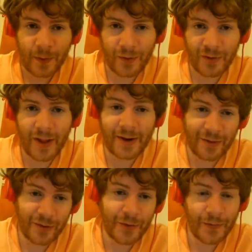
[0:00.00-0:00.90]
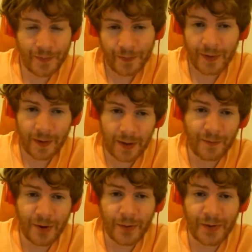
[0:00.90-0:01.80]
which led to
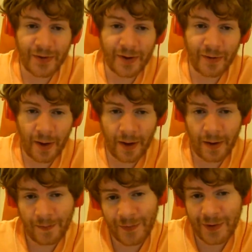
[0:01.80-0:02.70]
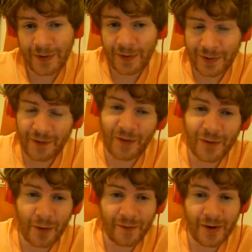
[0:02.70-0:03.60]
influencing a different
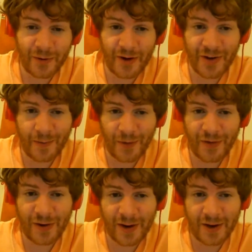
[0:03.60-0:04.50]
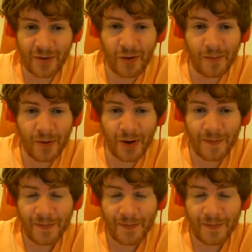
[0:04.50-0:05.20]
sort of interesting person in Cronenberg.